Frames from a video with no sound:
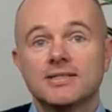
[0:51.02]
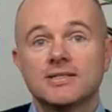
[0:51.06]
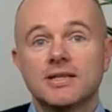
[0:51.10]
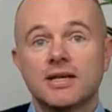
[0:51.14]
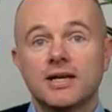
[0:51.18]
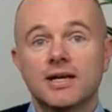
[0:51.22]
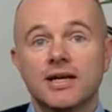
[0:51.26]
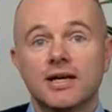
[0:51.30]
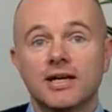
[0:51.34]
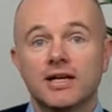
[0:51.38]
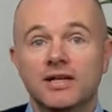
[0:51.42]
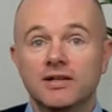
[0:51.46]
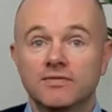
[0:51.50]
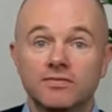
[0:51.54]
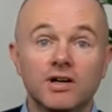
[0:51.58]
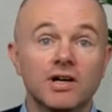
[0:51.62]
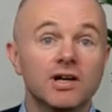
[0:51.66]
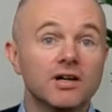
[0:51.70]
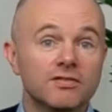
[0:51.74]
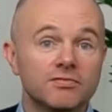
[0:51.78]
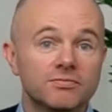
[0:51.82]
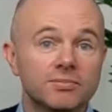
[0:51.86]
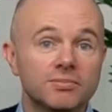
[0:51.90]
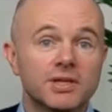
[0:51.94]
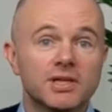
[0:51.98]
has
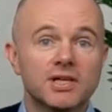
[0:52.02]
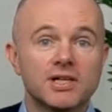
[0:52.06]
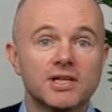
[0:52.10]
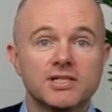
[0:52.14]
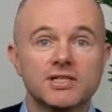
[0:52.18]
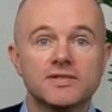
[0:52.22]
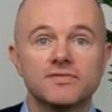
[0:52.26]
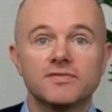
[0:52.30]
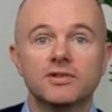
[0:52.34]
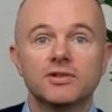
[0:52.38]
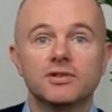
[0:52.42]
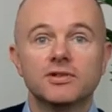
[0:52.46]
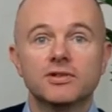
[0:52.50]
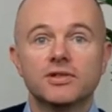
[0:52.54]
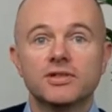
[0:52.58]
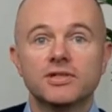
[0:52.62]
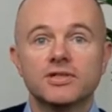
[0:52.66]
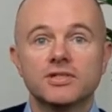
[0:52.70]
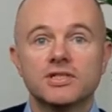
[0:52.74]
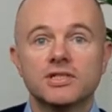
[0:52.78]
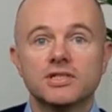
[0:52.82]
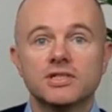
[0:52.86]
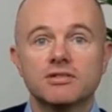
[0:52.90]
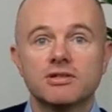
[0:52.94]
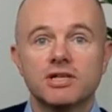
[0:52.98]
uh, evolved because of
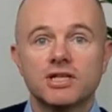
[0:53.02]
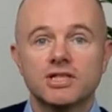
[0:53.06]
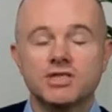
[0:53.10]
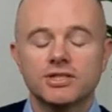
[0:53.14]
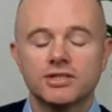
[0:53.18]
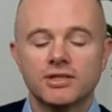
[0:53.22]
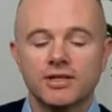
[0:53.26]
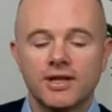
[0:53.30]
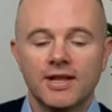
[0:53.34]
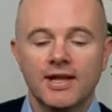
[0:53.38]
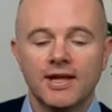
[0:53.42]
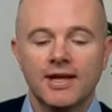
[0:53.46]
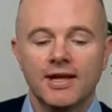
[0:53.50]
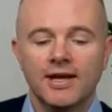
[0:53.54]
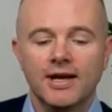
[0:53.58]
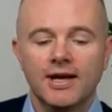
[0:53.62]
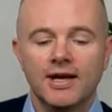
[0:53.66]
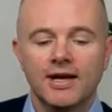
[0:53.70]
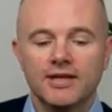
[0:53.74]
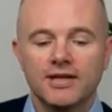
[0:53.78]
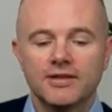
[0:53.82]
the audience interaction.